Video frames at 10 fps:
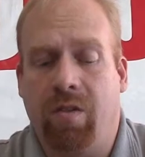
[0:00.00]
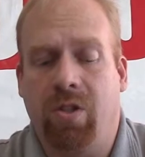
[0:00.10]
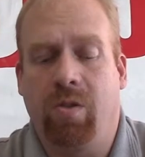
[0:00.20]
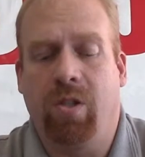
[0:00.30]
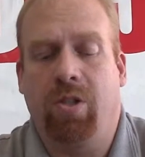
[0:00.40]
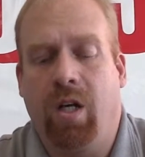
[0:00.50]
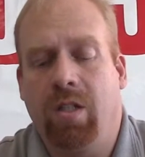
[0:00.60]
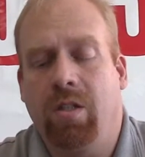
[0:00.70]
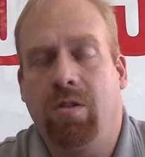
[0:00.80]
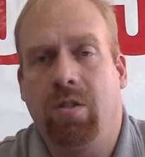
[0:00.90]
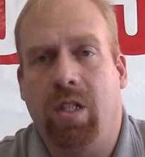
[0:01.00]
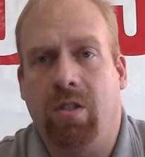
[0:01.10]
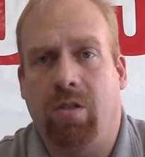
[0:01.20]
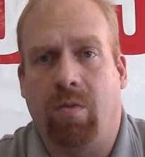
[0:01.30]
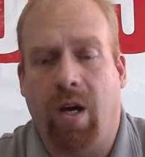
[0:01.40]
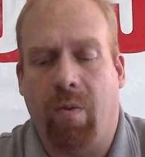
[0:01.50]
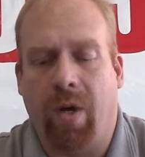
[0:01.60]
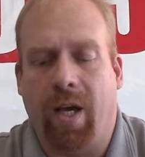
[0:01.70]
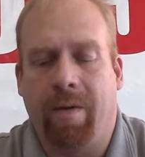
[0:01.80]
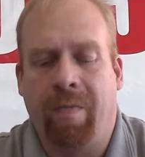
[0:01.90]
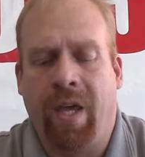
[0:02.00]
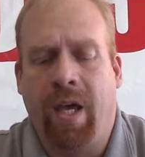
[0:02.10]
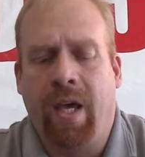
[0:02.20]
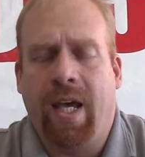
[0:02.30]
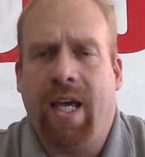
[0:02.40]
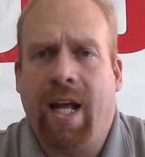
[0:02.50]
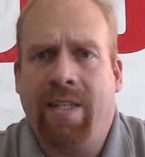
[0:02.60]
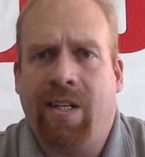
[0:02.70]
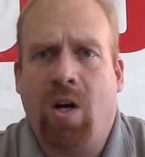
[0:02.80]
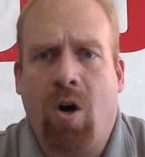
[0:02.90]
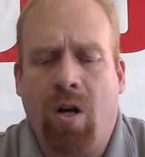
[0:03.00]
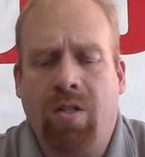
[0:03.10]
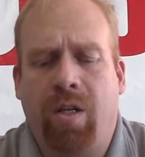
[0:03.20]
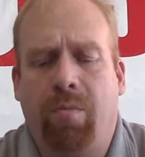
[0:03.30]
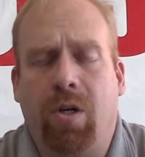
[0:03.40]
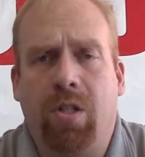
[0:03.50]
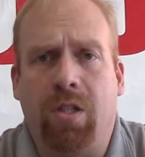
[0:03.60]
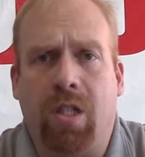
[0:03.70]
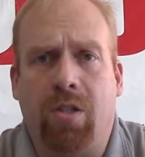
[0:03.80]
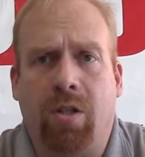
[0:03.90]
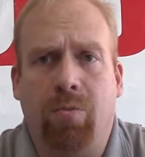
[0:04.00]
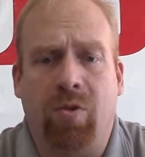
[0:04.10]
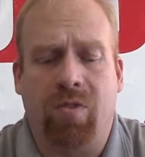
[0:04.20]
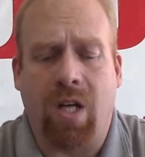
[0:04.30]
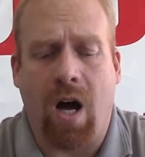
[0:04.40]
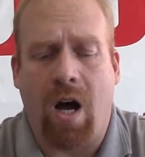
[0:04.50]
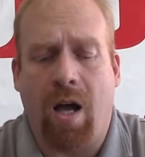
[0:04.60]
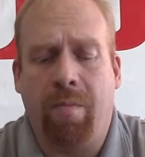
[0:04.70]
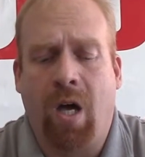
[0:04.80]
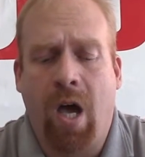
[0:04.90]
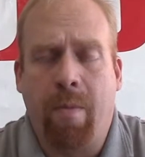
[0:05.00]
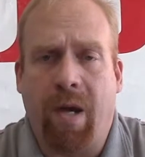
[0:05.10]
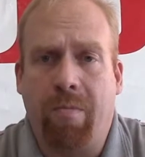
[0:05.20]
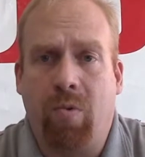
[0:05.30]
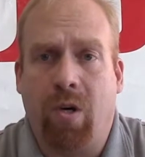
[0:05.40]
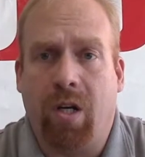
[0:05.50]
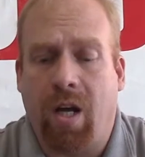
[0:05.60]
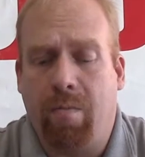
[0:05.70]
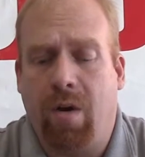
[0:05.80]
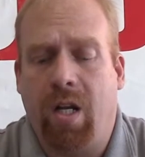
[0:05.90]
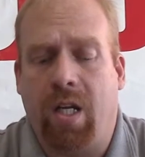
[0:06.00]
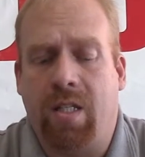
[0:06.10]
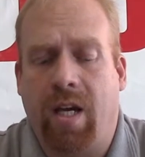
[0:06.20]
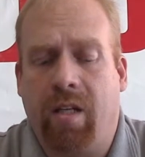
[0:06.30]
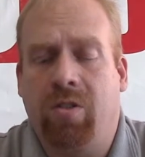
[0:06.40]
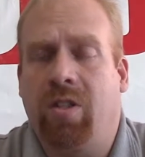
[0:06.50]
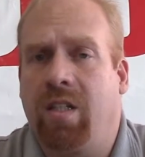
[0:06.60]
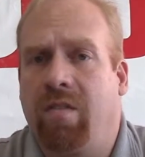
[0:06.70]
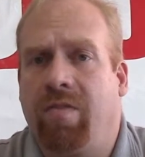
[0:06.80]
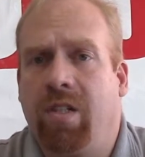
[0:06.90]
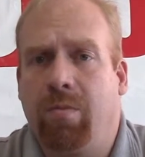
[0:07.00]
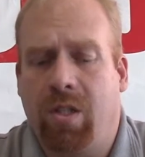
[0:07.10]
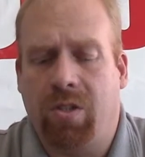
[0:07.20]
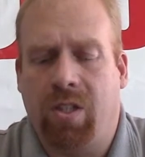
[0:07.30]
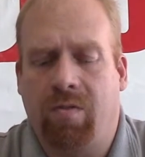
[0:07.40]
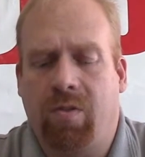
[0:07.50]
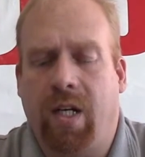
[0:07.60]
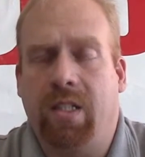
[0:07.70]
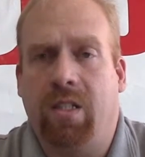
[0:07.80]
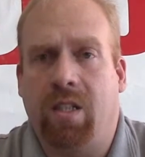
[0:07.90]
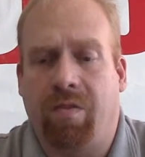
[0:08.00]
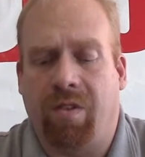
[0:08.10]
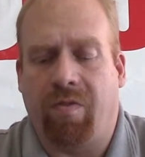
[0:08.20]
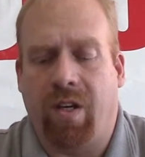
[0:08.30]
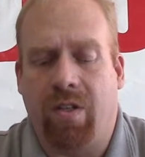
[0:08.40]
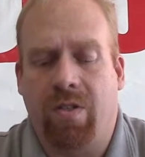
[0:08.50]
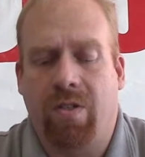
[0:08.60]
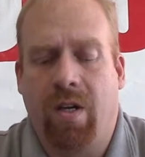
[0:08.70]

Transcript: who are trying to do things the right way. It adds a costly burden in terms of time, paperwork, and money to exercise a fundamental civil right to self-defense.